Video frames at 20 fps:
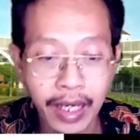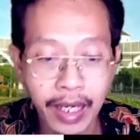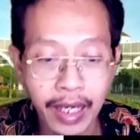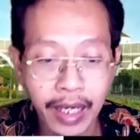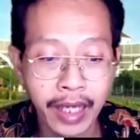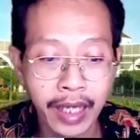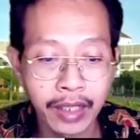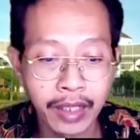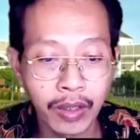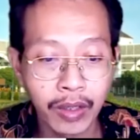
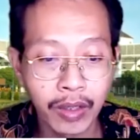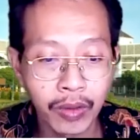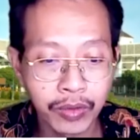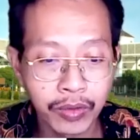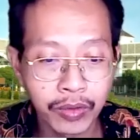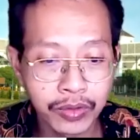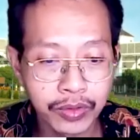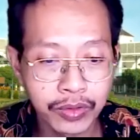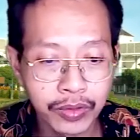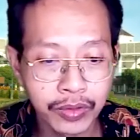And
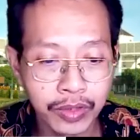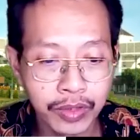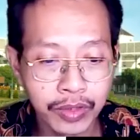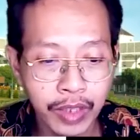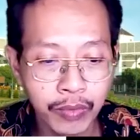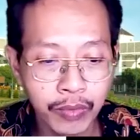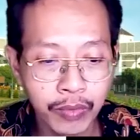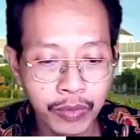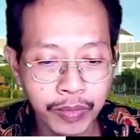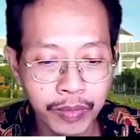also
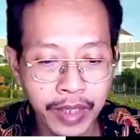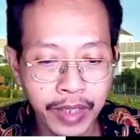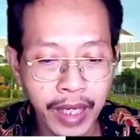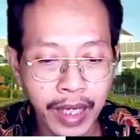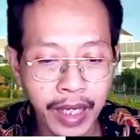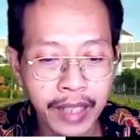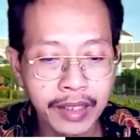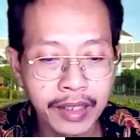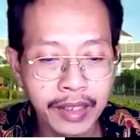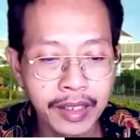there would be
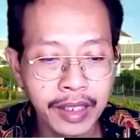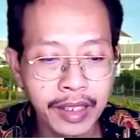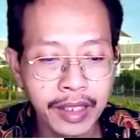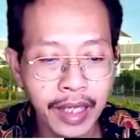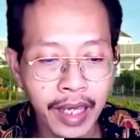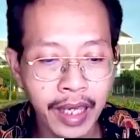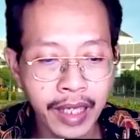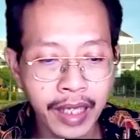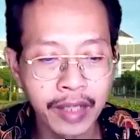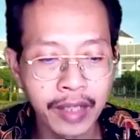at the
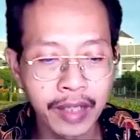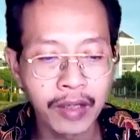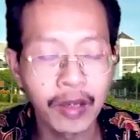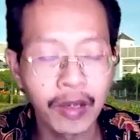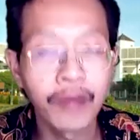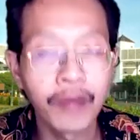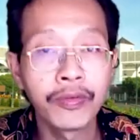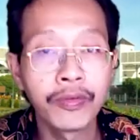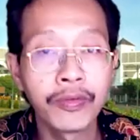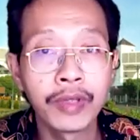end
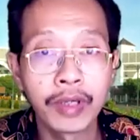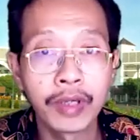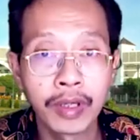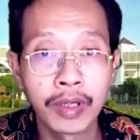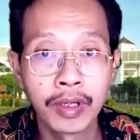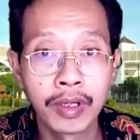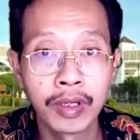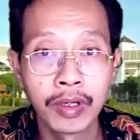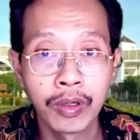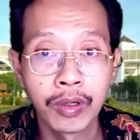of the
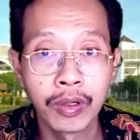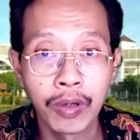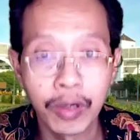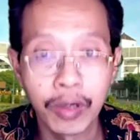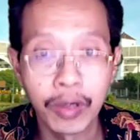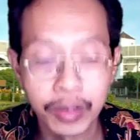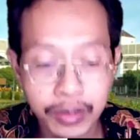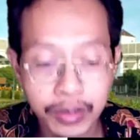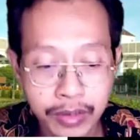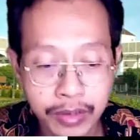
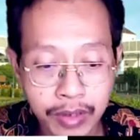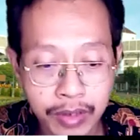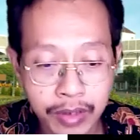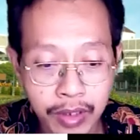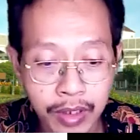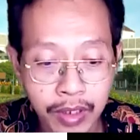course,